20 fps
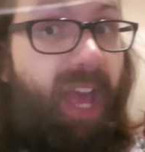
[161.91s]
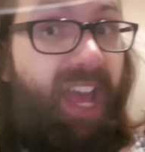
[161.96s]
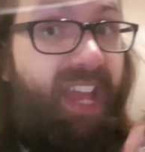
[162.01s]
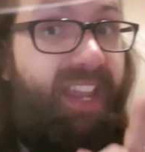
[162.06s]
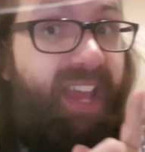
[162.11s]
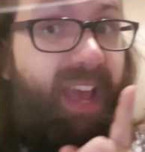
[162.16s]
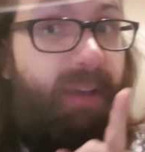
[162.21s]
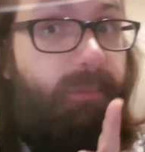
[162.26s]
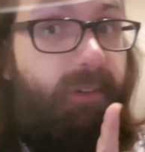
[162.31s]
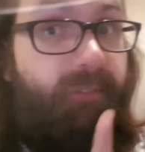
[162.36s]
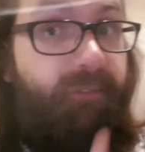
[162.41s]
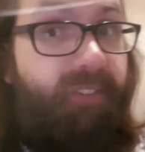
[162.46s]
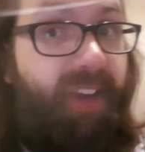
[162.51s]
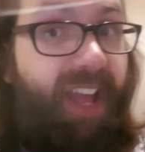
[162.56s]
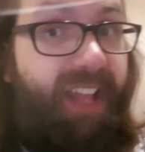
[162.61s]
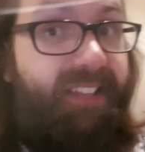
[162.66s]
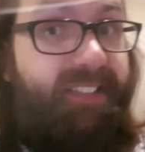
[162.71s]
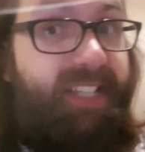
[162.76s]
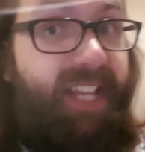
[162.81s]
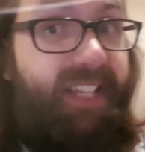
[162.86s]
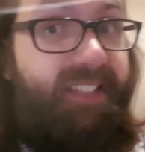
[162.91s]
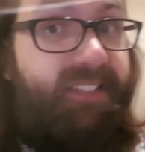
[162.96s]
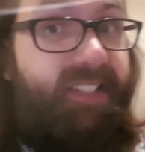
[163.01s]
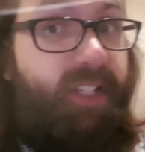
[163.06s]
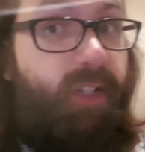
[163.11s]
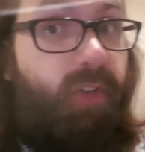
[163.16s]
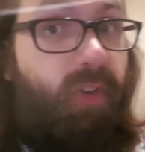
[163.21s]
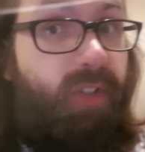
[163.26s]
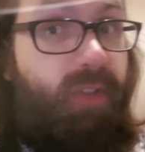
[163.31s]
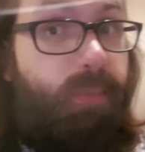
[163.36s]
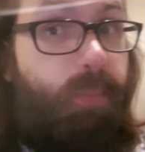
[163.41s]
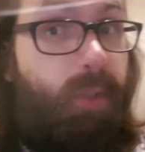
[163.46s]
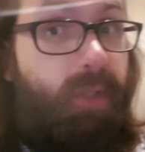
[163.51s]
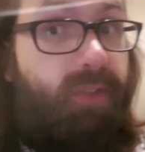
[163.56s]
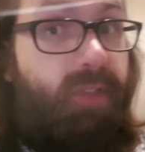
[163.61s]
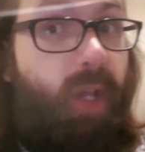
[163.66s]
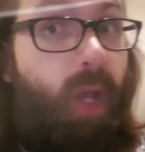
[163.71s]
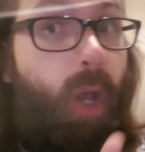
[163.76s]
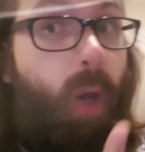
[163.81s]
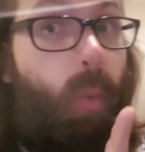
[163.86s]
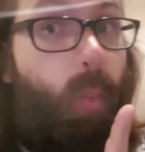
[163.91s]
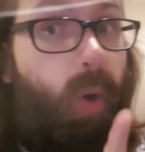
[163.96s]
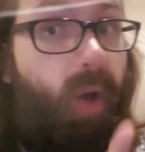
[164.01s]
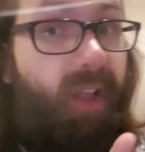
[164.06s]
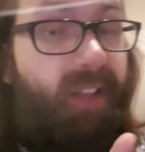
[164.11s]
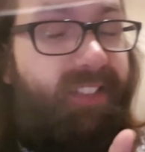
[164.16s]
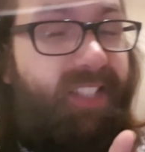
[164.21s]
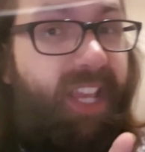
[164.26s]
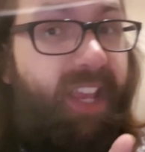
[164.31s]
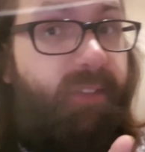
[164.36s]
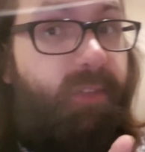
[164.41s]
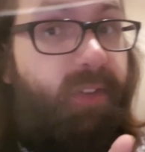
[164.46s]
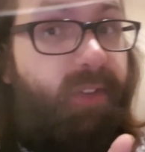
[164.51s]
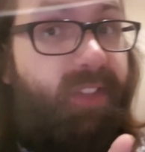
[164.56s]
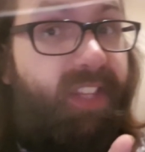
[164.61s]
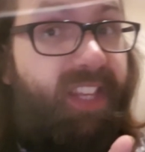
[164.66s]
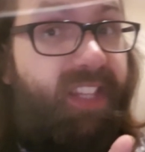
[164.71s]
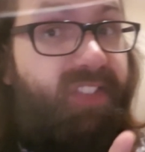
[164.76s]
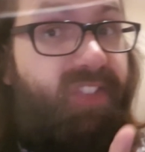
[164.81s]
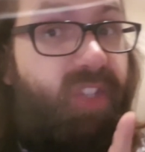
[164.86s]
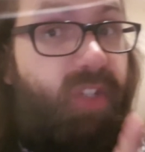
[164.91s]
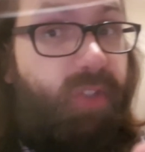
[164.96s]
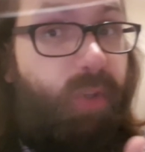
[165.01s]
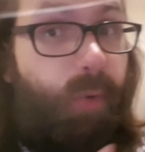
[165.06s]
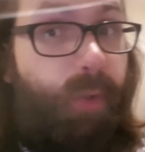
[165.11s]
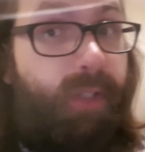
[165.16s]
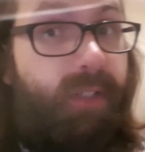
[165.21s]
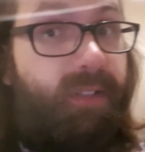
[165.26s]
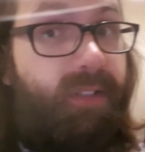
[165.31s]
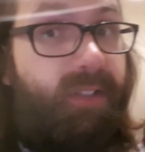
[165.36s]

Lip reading: And have a fantastic Christmas, whatever it is you're doing.